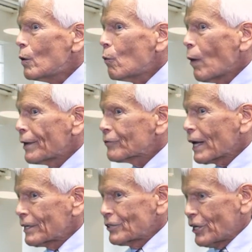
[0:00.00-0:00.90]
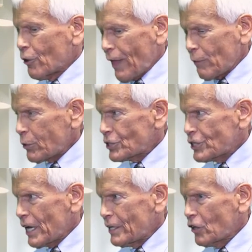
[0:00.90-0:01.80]
Wait a second, did you hear that, what she
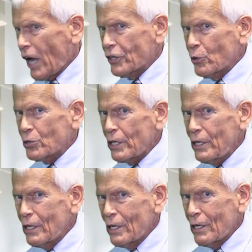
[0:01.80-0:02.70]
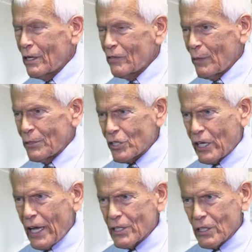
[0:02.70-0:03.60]
said? Not usually? It means
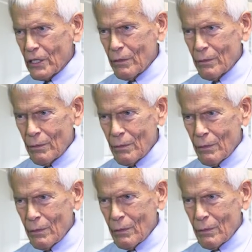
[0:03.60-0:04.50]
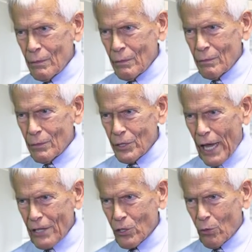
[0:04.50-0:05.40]
occasionally. She
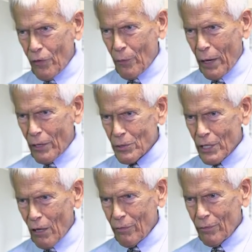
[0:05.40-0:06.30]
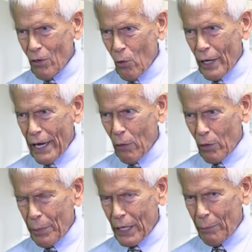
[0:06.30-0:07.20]
has to go over there by herself. Okay, I'm going
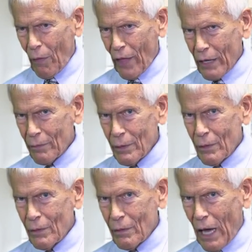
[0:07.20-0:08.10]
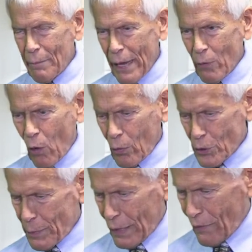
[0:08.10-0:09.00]
to pick up on that. I may want to
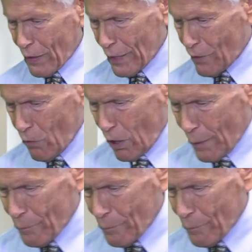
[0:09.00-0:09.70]
expand on that later on.